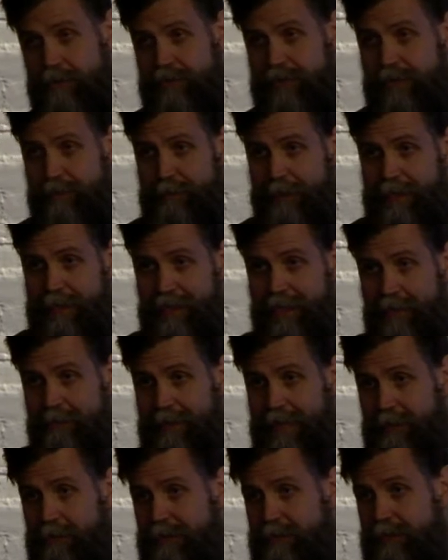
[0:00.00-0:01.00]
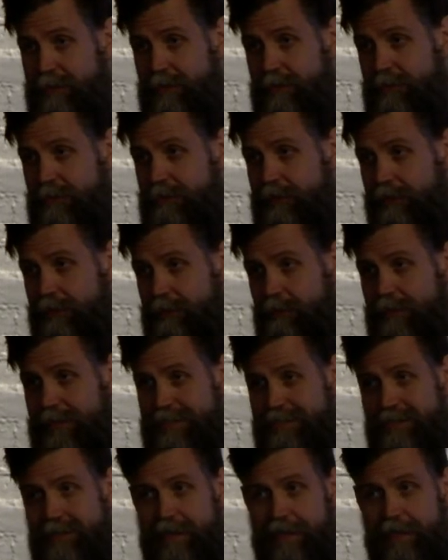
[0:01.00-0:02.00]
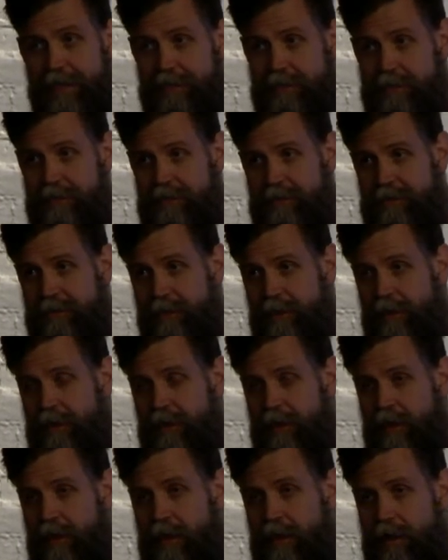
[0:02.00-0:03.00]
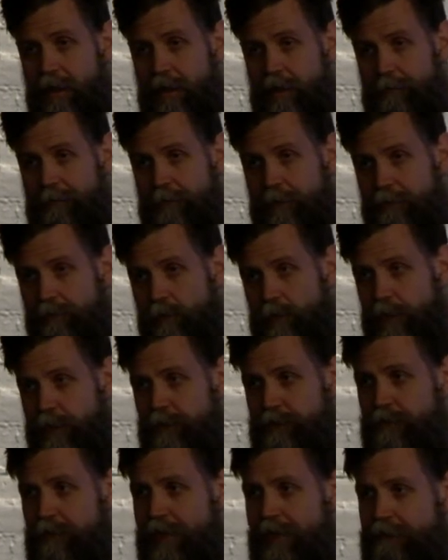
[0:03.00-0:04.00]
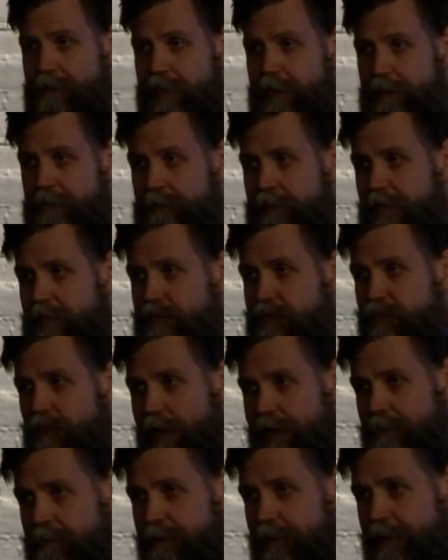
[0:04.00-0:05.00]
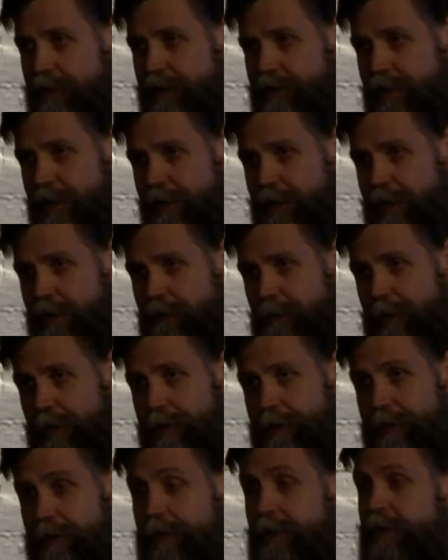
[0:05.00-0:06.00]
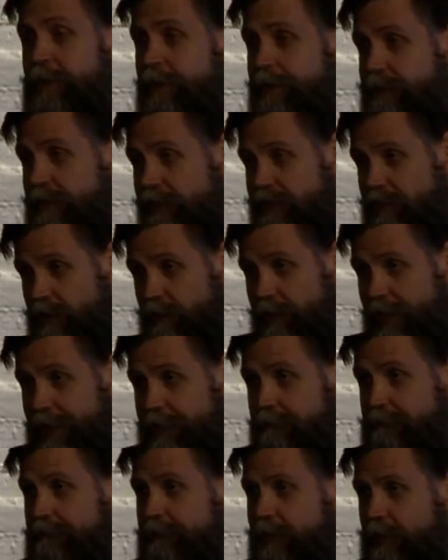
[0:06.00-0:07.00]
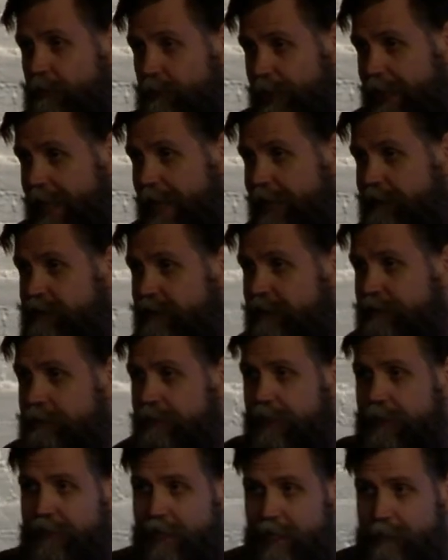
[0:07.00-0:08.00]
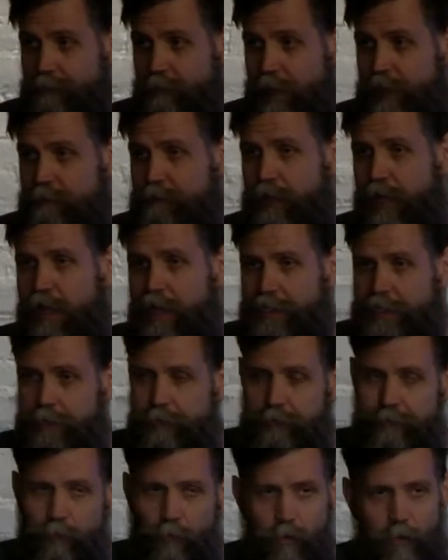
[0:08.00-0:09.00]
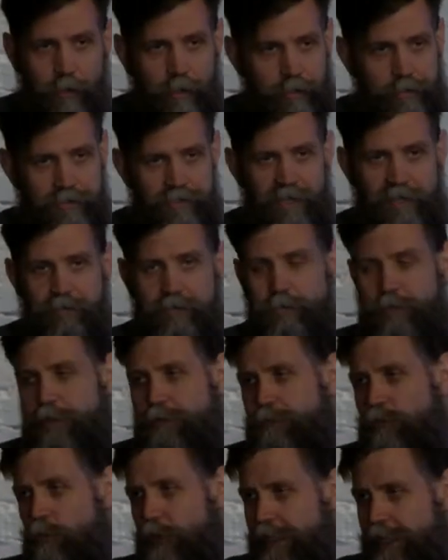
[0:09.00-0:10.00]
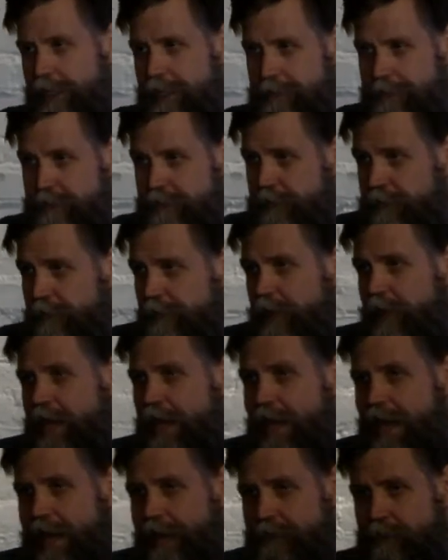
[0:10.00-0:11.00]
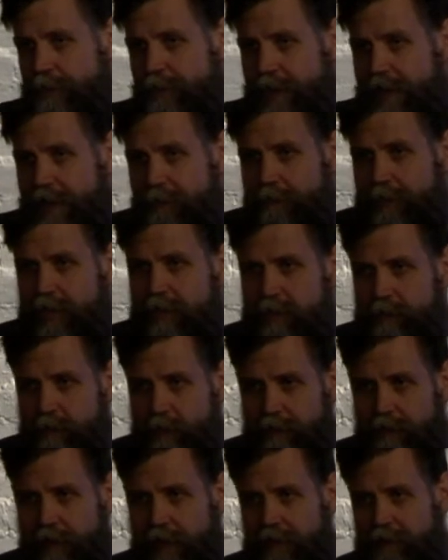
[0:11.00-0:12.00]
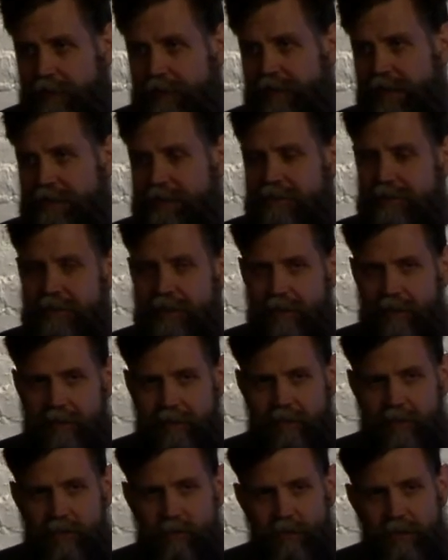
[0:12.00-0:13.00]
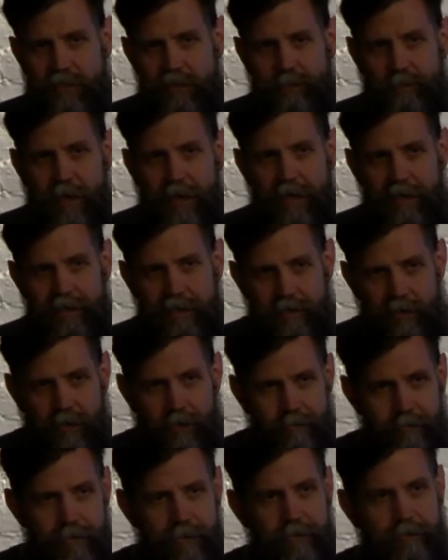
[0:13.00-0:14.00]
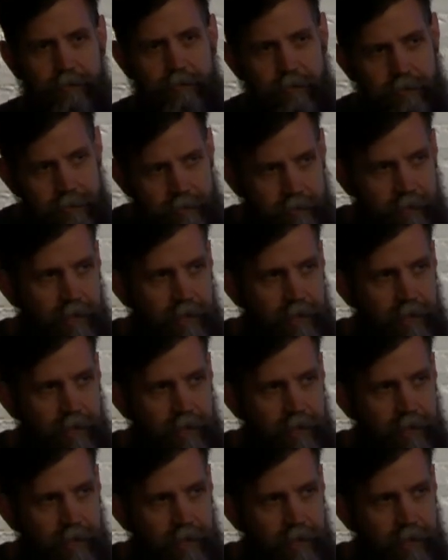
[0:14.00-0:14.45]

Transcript: typically about 2 to 3 seconds before your traffic gets dropped for the entire network. So that's a great little reaction, and then we block you for, say, 3 or 4 days after that, because we found that that's kind of the sweet spot in terms of